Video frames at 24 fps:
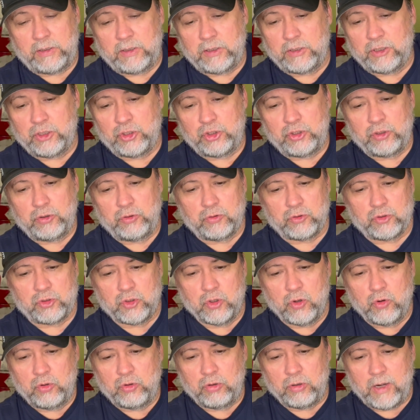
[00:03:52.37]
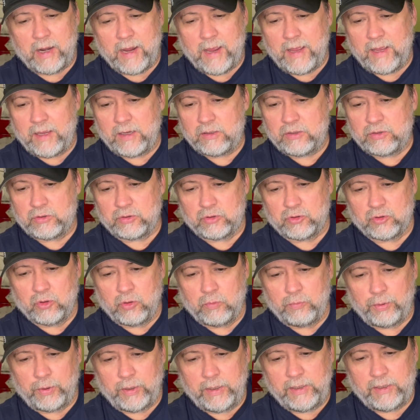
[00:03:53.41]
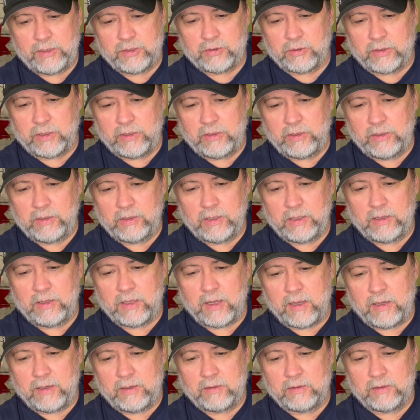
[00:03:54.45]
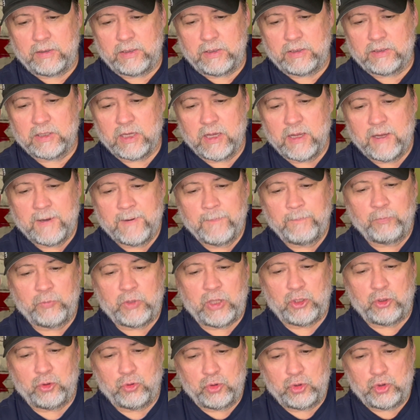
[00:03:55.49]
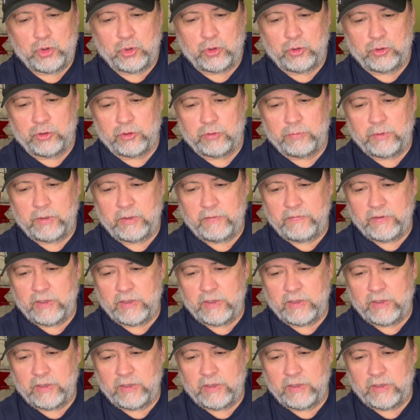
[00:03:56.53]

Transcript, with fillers: condition. There's no cracks, there's no breaks or anything like that in these. They do show a little bit of